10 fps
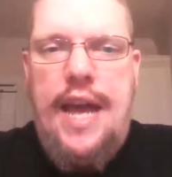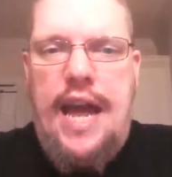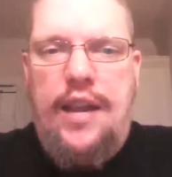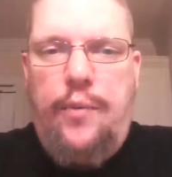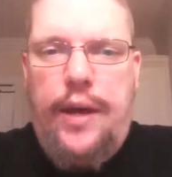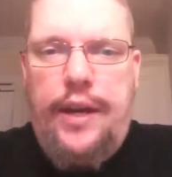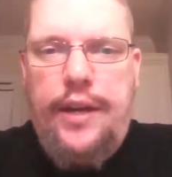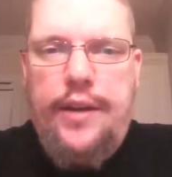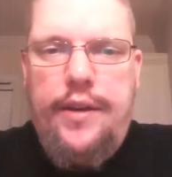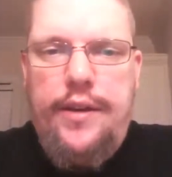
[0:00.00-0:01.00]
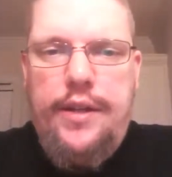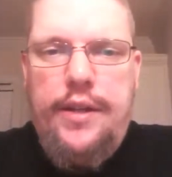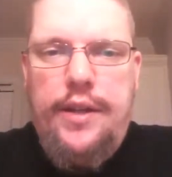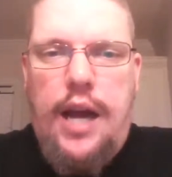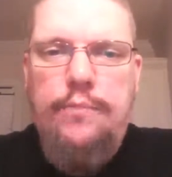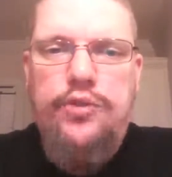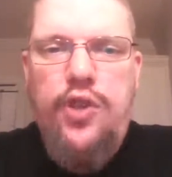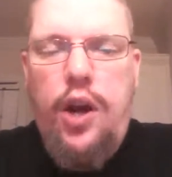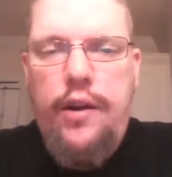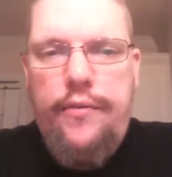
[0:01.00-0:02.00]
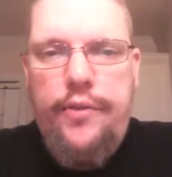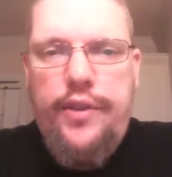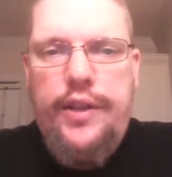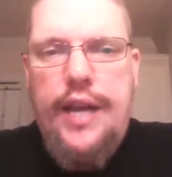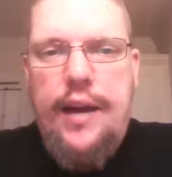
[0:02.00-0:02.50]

Anyway, I'm sorry for the